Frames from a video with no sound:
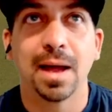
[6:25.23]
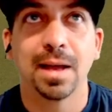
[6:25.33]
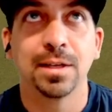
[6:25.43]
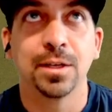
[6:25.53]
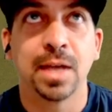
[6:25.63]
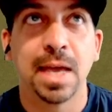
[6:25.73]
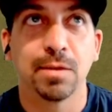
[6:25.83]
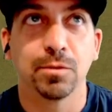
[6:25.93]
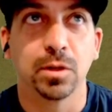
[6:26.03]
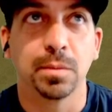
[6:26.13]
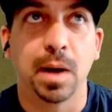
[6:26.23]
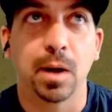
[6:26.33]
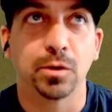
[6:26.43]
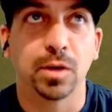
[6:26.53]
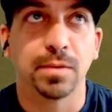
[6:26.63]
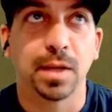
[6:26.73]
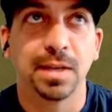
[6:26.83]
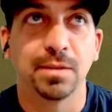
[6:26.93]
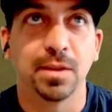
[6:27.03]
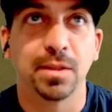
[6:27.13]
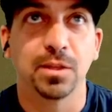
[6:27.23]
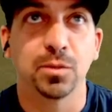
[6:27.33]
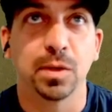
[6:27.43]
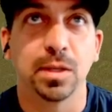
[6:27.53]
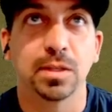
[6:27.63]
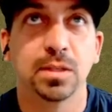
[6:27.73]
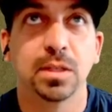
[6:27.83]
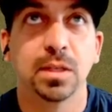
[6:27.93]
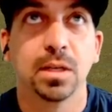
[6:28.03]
You can't really power drive that, even in these winds.